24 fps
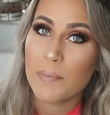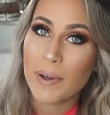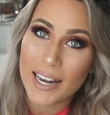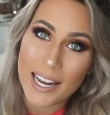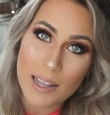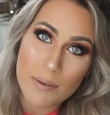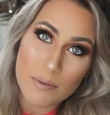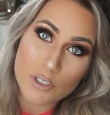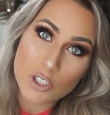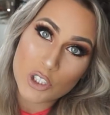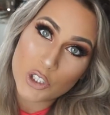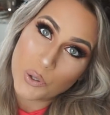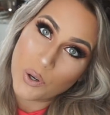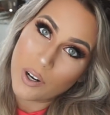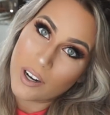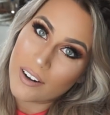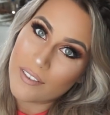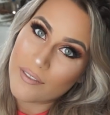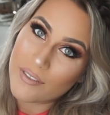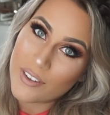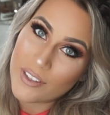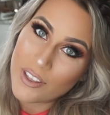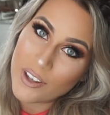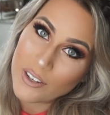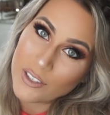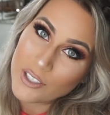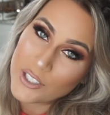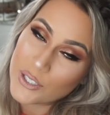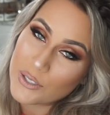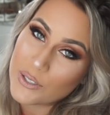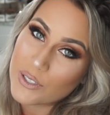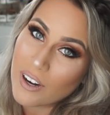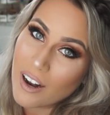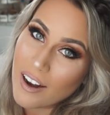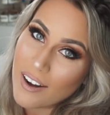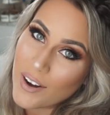My name is Jordan for those
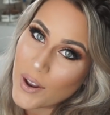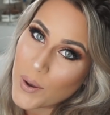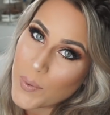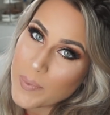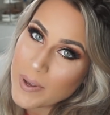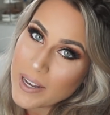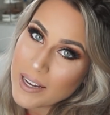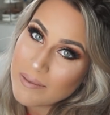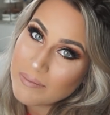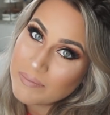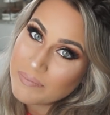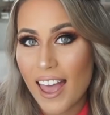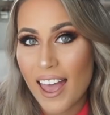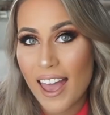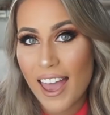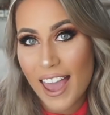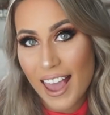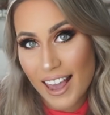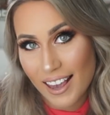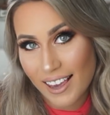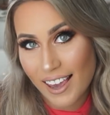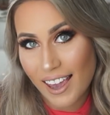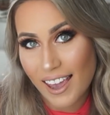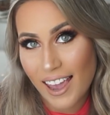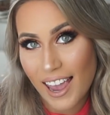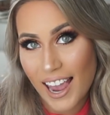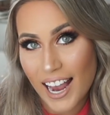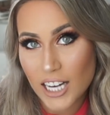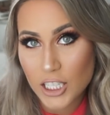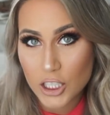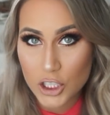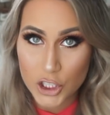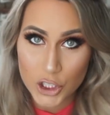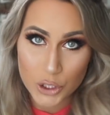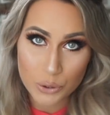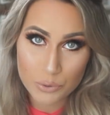who do not know me,
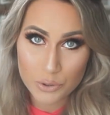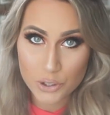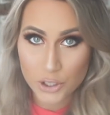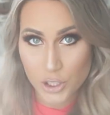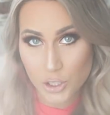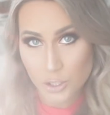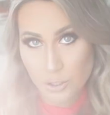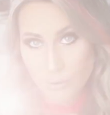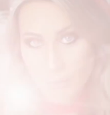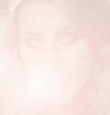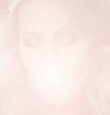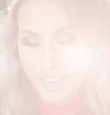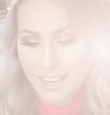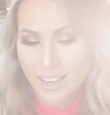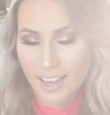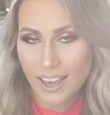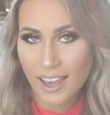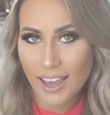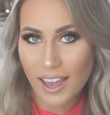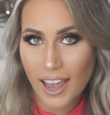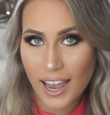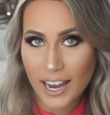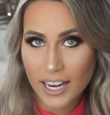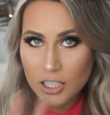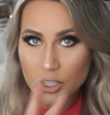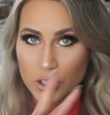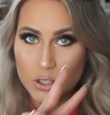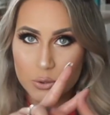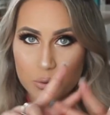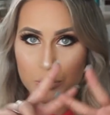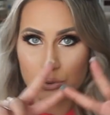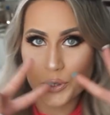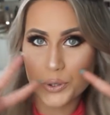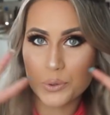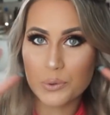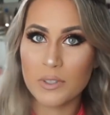aka Juju, aka
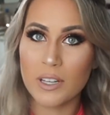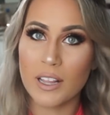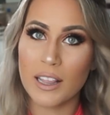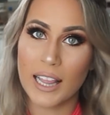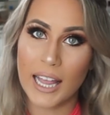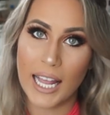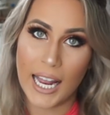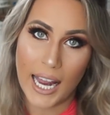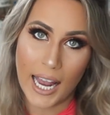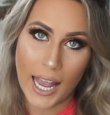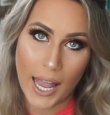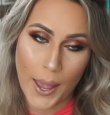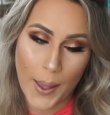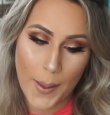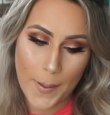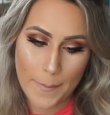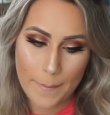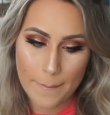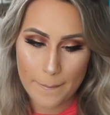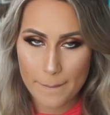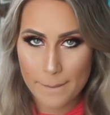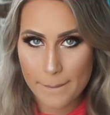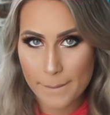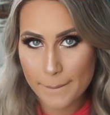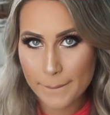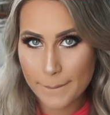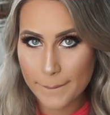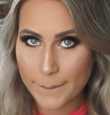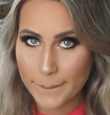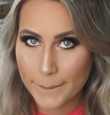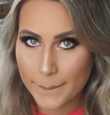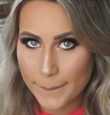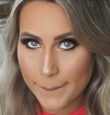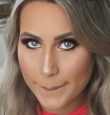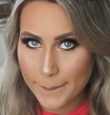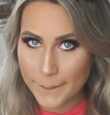Juju Glam.
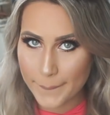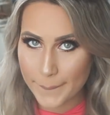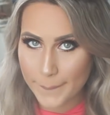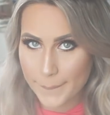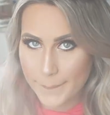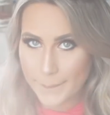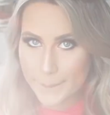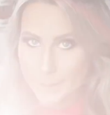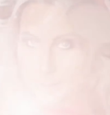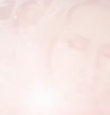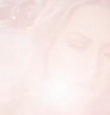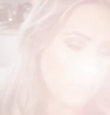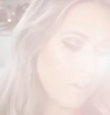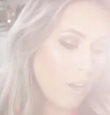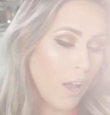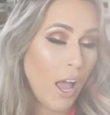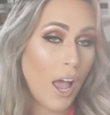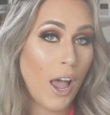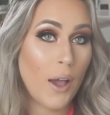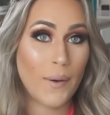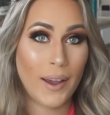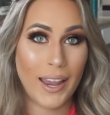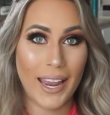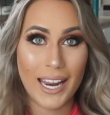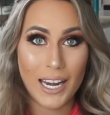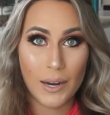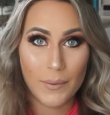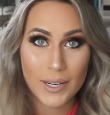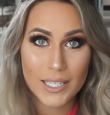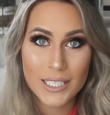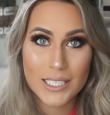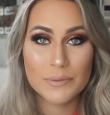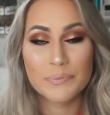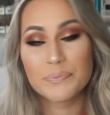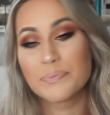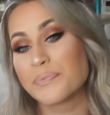Okay,
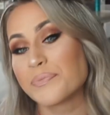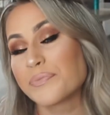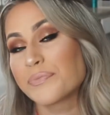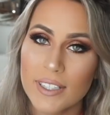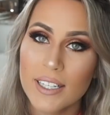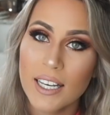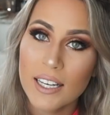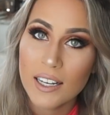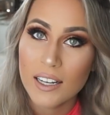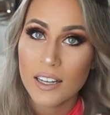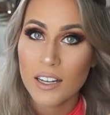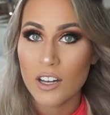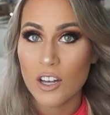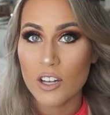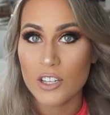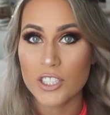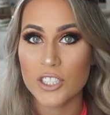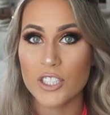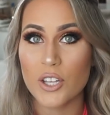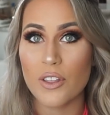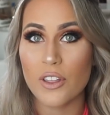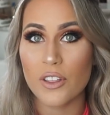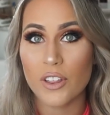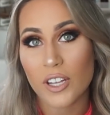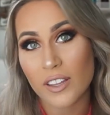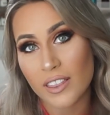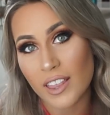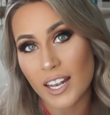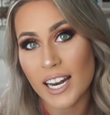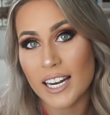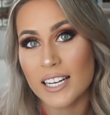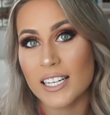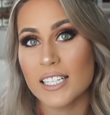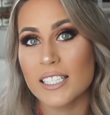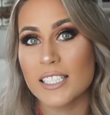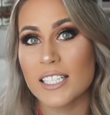anyways. So the look
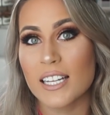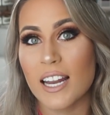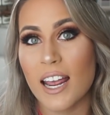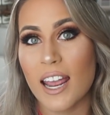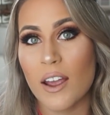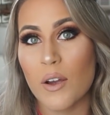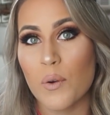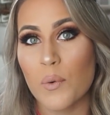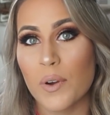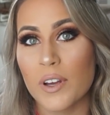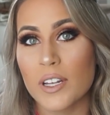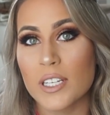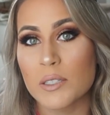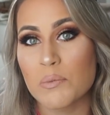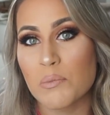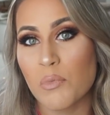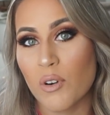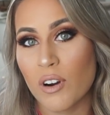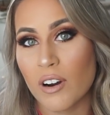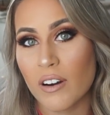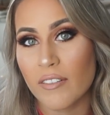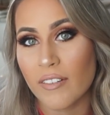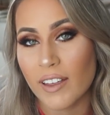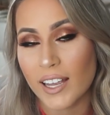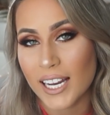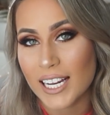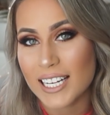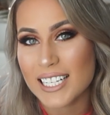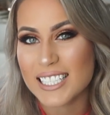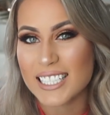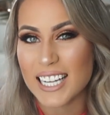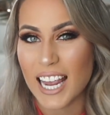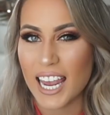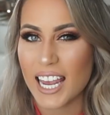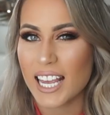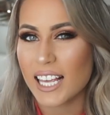that I did today was more like
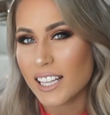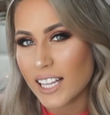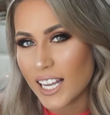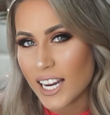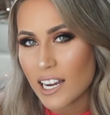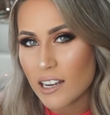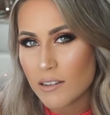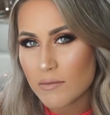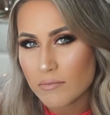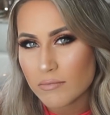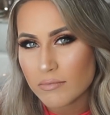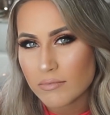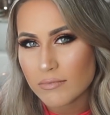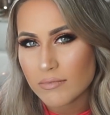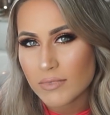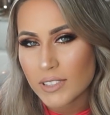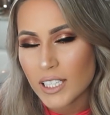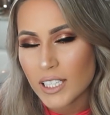a day glam.